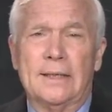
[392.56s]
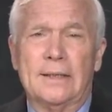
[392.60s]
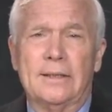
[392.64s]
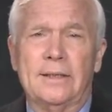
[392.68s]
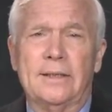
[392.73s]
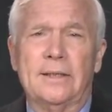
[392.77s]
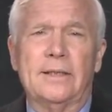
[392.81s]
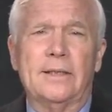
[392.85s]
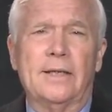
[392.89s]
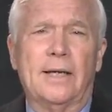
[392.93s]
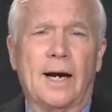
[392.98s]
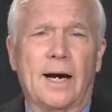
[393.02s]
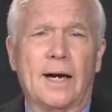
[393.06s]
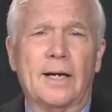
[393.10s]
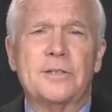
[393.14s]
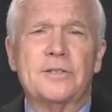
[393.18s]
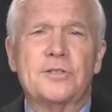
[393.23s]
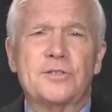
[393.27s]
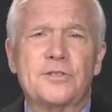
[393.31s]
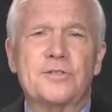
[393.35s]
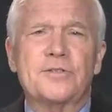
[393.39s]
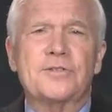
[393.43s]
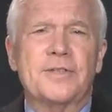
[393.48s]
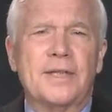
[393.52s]
than
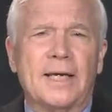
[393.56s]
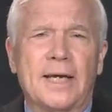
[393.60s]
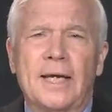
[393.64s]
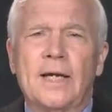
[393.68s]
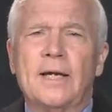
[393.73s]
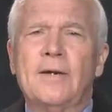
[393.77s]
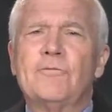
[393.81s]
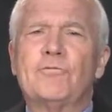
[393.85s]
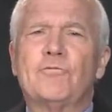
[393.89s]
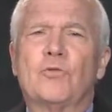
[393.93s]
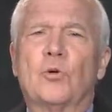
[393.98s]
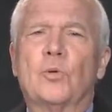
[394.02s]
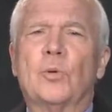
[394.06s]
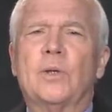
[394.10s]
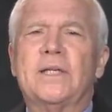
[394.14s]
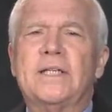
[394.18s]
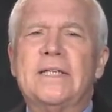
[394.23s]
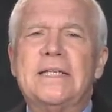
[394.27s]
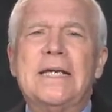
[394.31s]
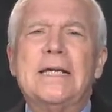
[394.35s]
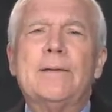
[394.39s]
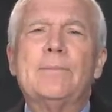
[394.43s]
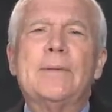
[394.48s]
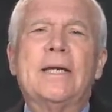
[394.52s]
God's thing for
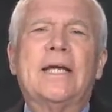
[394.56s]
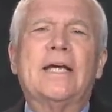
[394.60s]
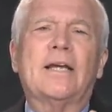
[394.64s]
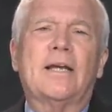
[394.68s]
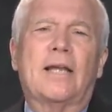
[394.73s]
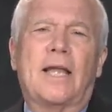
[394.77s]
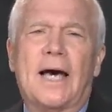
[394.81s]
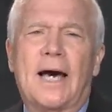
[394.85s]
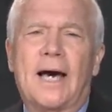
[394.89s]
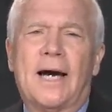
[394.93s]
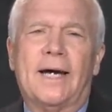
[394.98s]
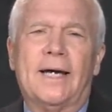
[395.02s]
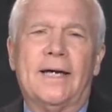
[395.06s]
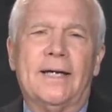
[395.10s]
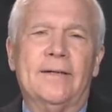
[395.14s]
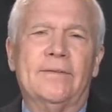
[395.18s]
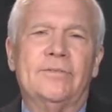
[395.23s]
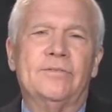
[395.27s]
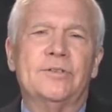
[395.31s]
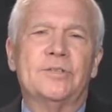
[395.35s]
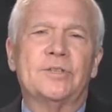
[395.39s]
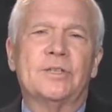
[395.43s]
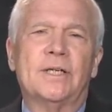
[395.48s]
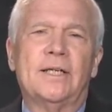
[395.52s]
redeeming
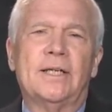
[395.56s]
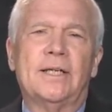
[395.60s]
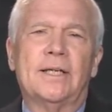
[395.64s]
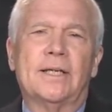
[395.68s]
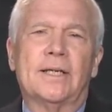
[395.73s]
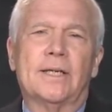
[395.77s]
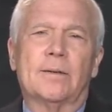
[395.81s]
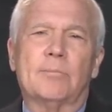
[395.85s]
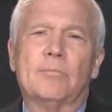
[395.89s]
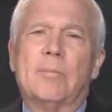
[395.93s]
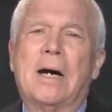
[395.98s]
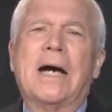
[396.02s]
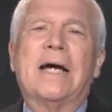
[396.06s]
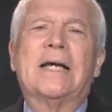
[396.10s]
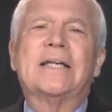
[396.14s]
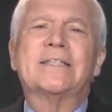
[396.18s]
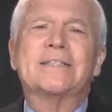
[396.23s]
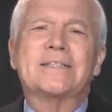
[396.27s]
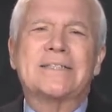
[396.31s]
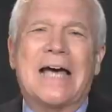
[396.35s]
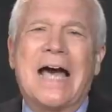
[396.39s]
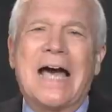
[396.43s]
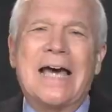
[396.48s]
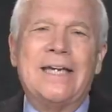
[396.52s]
lives by
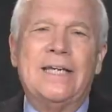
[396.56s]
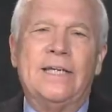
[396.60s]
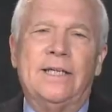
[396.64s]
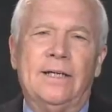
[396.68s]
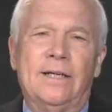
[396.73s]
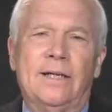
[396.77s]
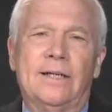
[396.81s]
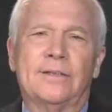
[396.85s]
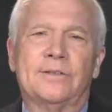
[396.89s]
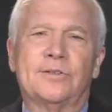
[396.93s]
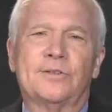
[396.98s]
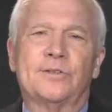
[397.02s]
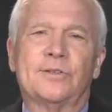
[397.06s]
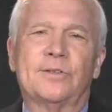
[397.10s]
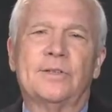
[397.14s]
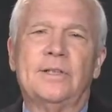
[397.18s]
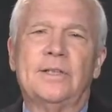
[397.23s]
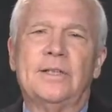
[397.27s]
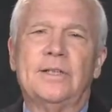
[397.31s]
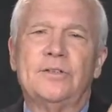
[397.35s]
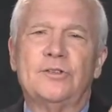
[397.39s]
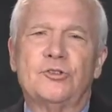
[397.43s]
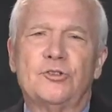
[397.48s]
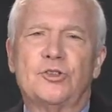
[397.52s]
assigning us
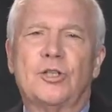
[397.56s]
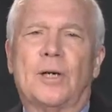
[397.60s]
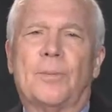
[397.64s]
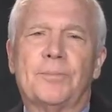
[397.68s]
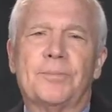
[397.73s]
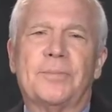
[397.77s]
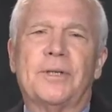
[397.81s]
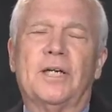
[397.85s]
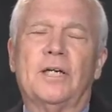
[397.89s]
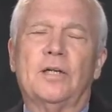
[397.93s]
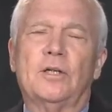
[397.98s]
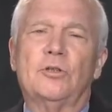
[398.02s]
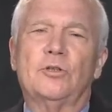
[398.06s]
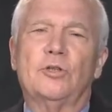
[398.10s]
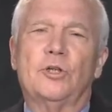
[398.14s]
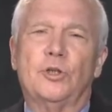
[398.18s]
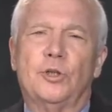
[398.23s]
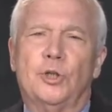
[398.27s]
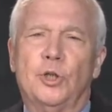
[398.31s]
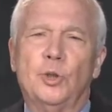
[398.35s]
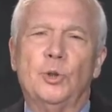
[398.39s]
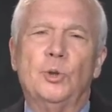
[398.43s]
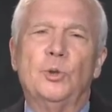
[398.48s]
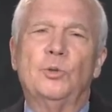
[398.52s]
something to
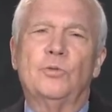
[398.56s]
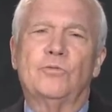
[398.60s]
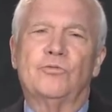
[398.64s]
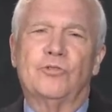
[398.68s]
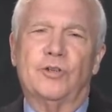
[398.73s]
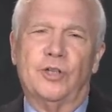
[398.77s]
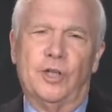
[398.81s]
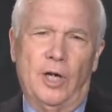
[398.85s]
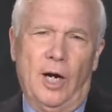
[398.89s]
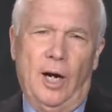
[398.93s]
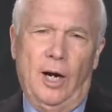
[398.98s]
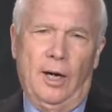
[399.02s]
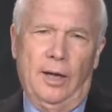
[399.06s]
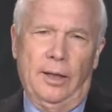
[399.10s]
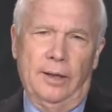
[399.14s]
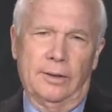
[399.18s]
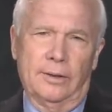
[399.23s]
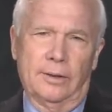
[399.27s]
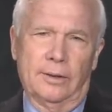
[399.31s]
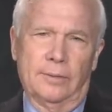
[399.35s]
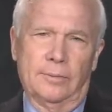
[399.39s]
do for God.